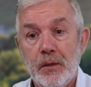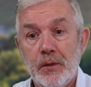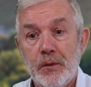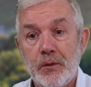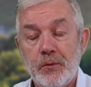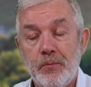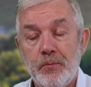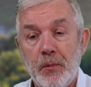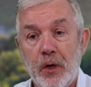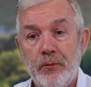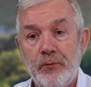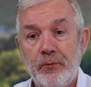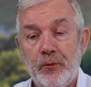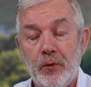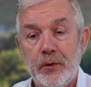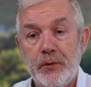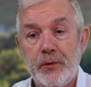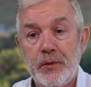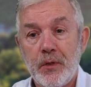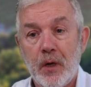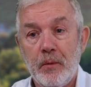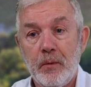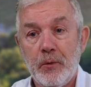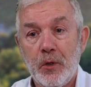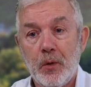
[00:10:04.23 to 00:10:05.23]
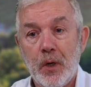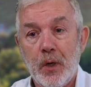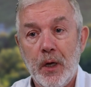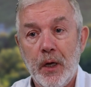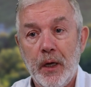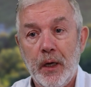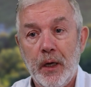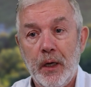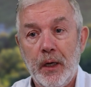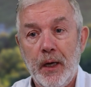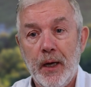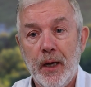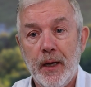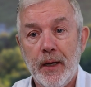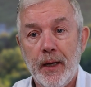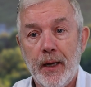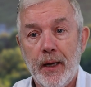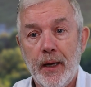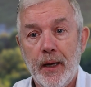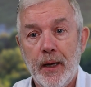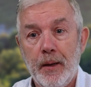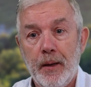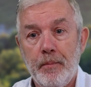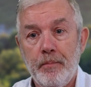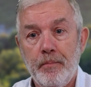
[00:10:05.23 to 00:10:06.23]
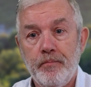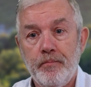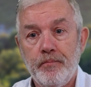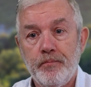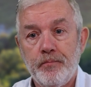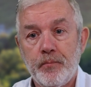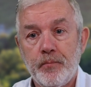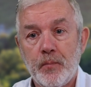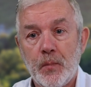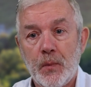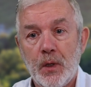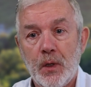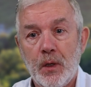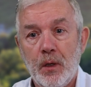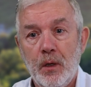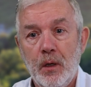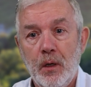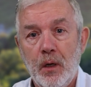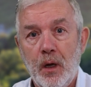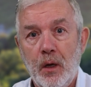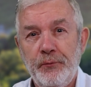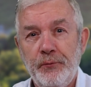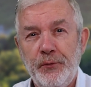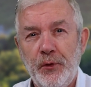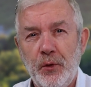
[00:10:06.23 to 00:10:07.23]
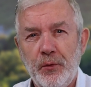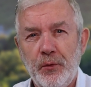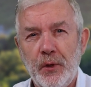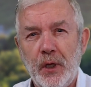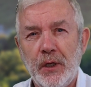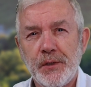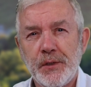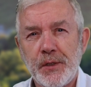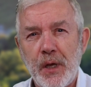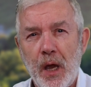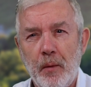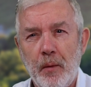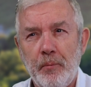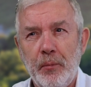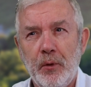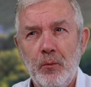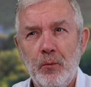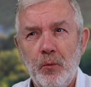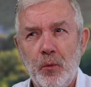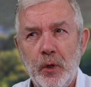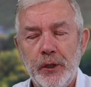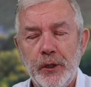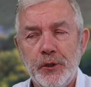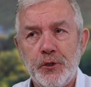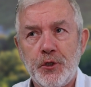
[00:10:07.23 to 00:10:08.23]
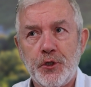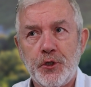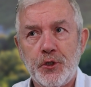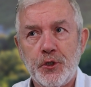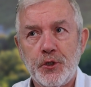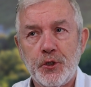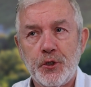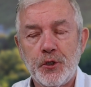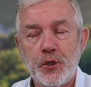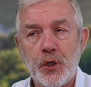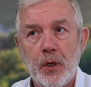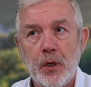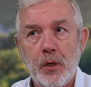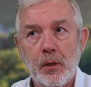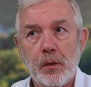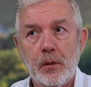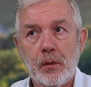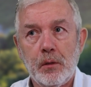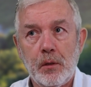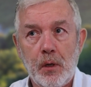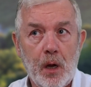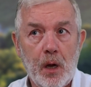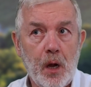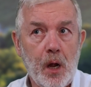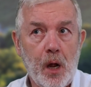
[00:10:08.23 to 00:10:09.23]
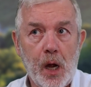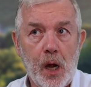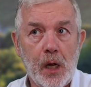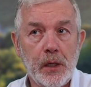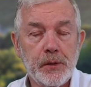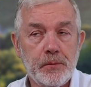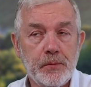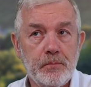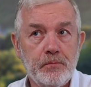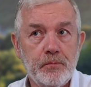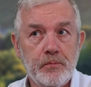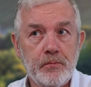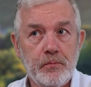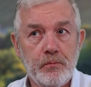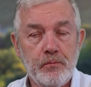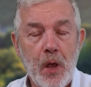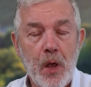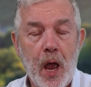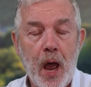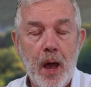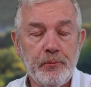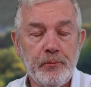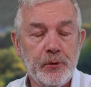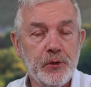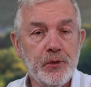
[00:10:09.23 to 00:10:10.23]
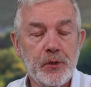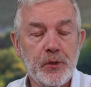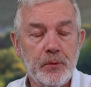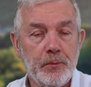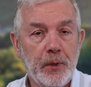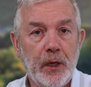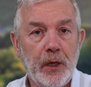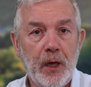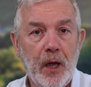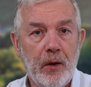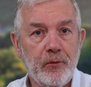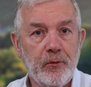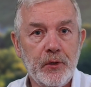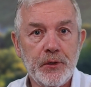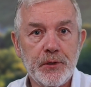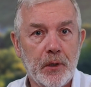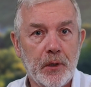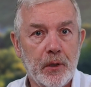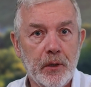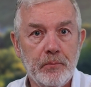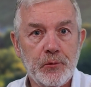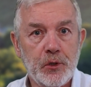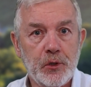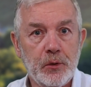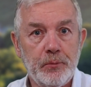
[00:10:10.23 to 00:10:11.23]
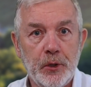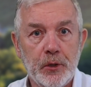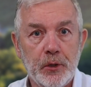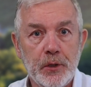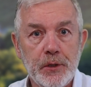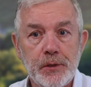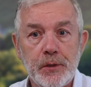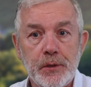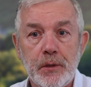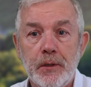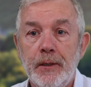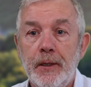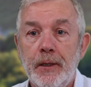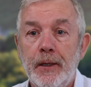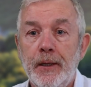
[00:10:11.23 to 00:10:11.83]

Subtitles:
It's my 4th time away. A few things happen which happen to me every time, to be honest.